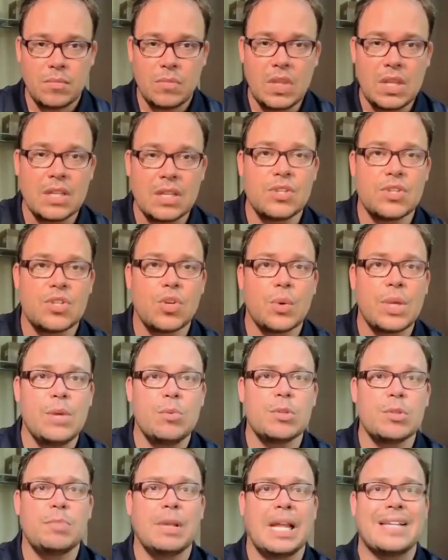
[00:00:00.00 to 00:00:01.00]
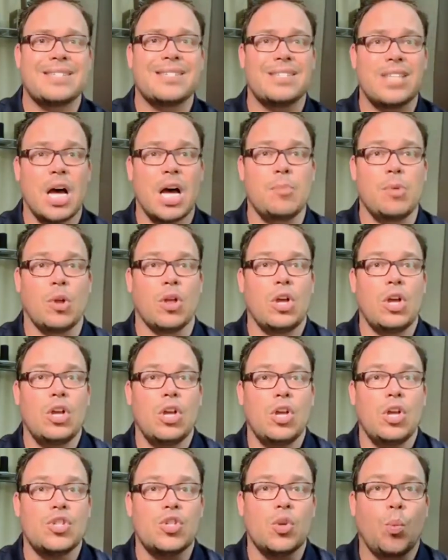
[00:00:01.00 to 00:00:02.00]
And so he was blessed double.
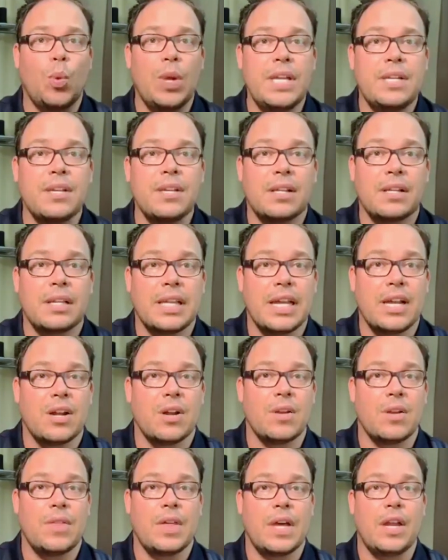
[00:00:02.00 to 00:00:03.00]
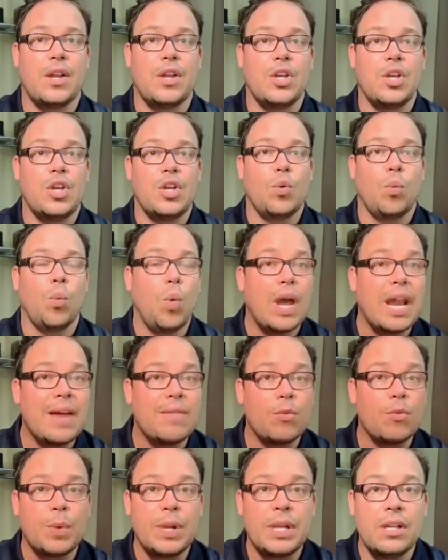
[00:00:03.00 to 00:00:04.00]
So we declare that
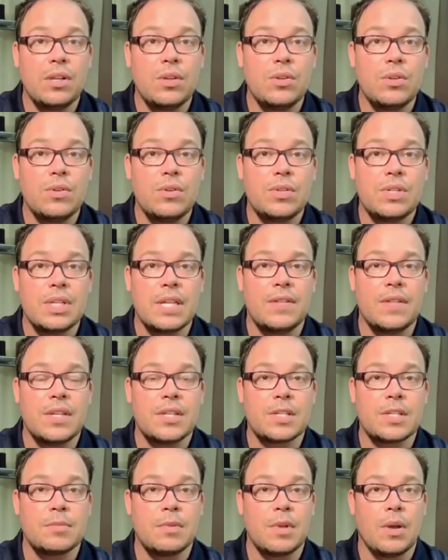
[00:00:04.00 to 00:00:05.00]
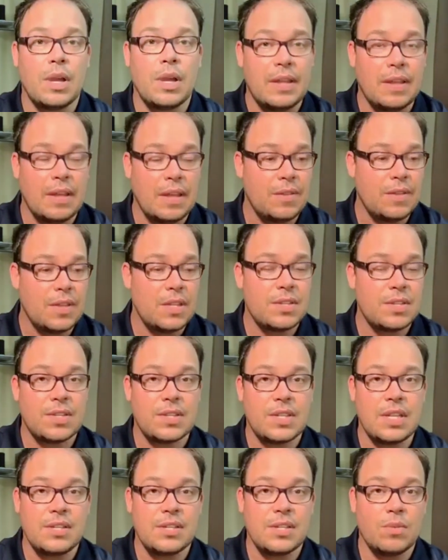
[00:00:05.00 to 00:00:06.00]
whatever we lose in this in this
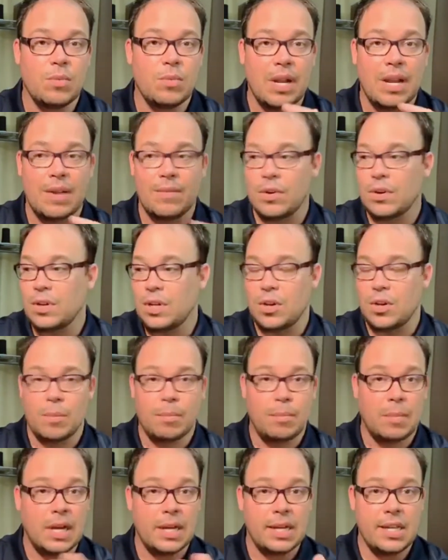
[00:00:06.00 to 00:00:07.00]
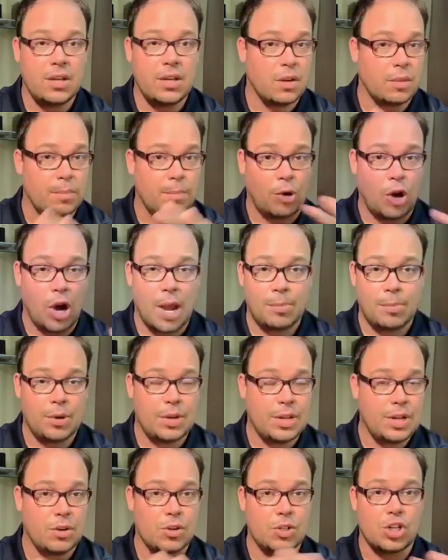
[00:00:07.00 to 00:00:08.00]
season, whatever you know, money or
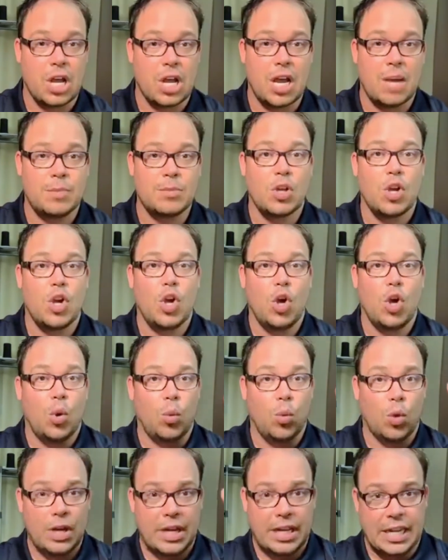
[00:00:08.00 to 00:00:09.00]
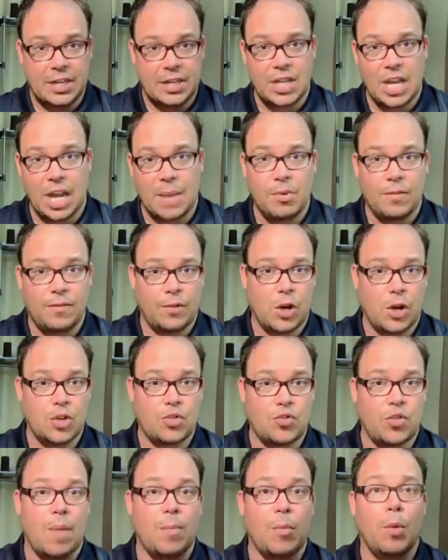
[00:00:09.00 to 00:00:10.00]
property or jobs, we're going to get double for our
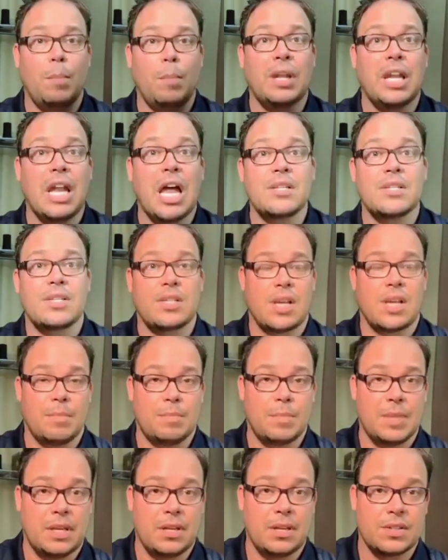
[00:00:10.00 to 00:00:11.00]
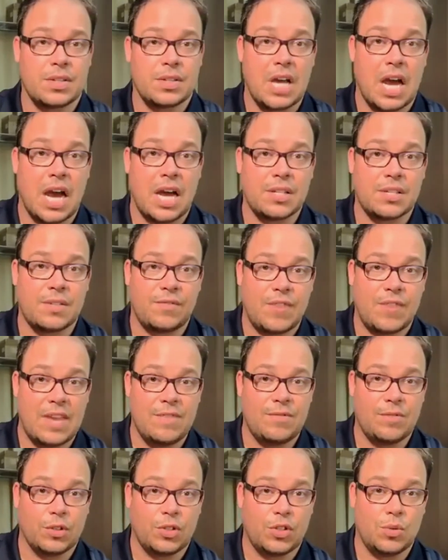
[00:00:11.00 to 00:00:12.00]
trouble plus some because God is
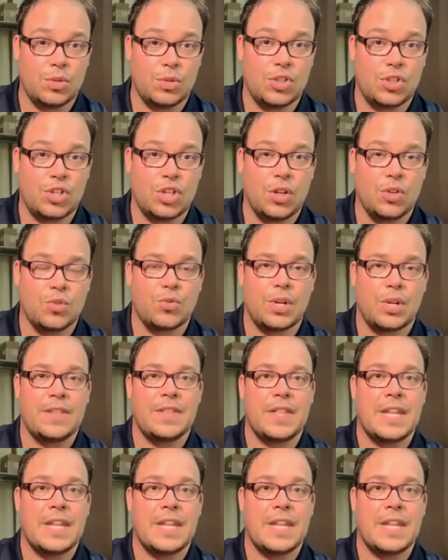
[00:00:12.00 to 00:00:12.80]
faithful to His children in the